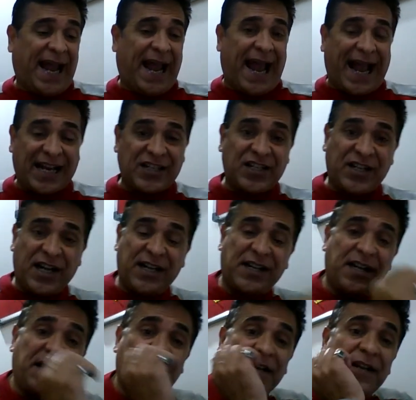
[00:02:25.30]

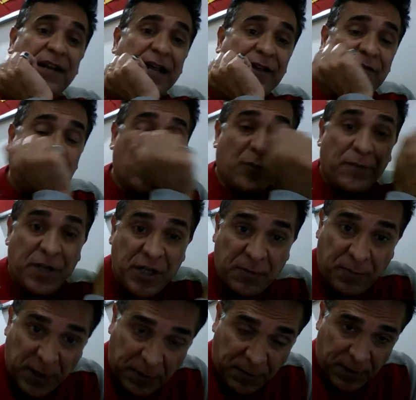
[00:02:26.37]
Accidentally in life, you meet
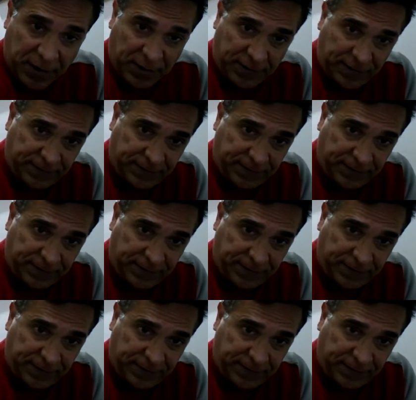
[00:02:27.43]
people.